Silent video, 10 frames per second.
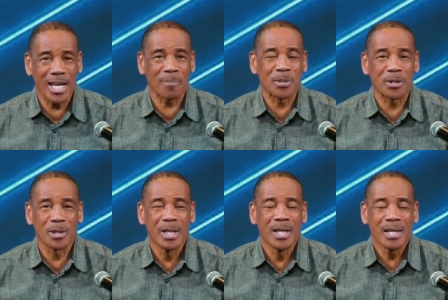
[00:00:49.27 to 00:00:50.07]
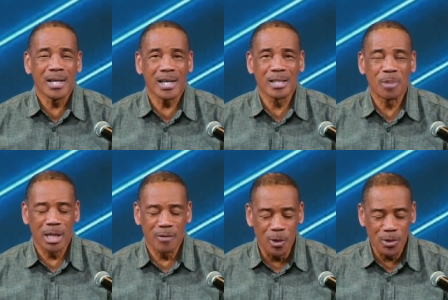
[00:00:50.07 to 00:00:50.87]
chapter of the
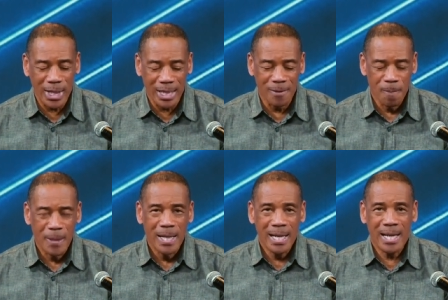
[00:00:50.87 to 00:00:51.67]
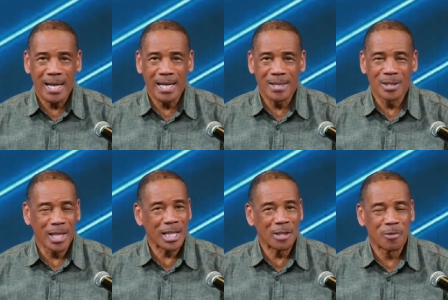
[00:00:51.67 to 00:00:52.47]
book of Hosea and
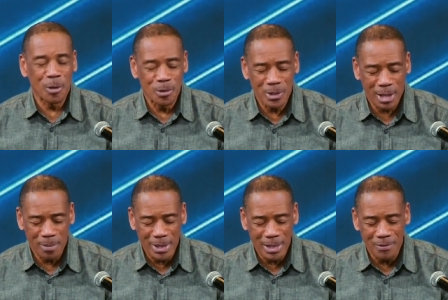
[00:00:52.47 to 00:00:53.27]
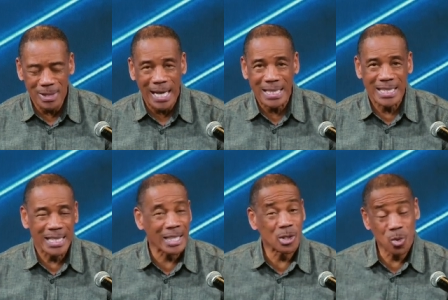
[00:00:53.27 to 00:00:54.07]
looking at verse, I believe,
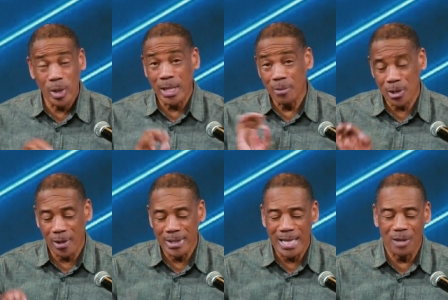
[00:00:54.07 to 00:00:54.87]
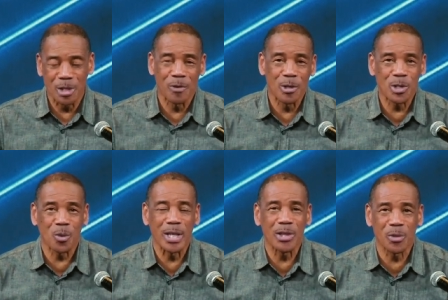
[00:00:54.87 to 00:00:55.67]
19, 20, I'm sorry, down to verse
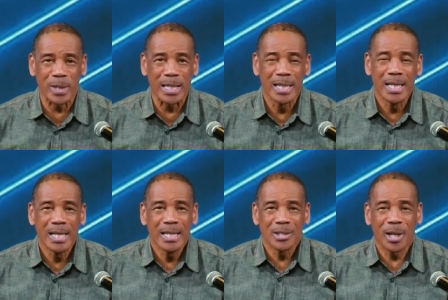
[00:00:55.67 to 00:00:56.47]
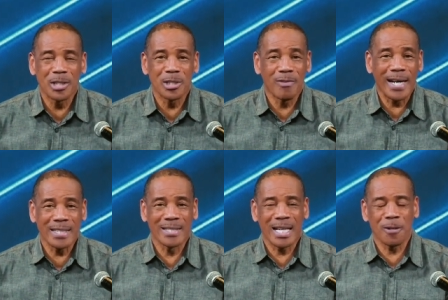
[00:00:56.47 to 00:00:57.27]
23. So get your
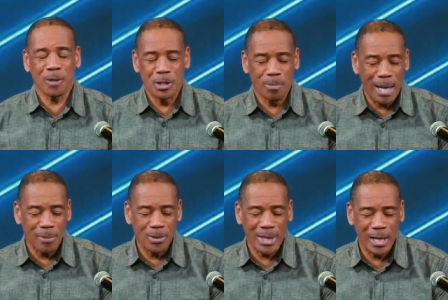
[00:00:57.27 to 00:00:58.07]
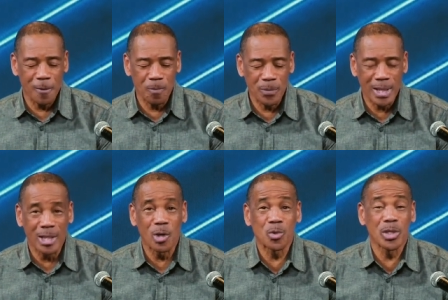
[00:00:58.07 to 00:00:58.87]
devices out, get your Bibles out,
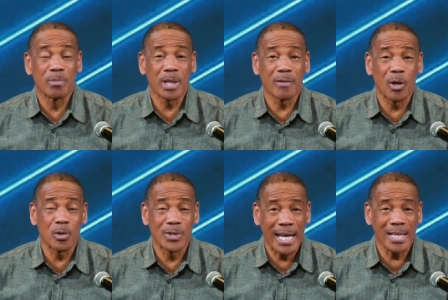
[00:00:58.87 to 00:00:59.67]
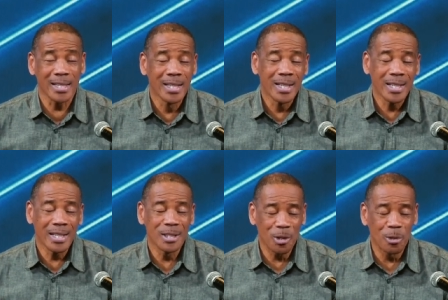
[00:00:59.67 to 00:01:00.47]
and go to the book of Hosea
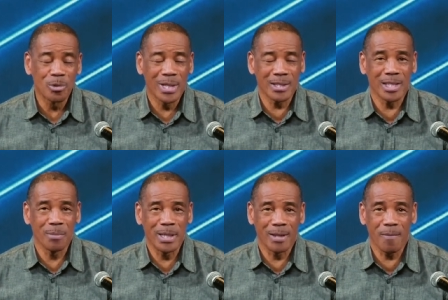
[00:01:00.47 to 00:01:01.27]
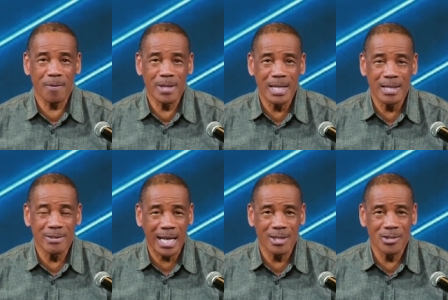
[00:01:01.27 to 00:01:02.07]
in the Old Testament, the
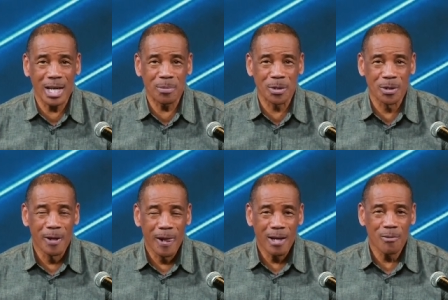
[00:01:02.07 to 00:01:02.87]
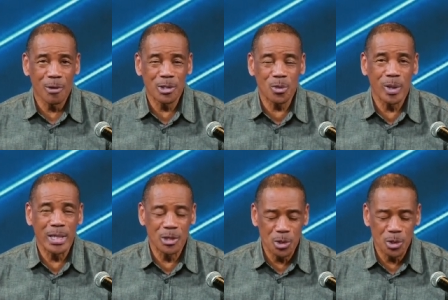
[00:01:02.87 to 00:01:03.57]
second chapter, verse 20 to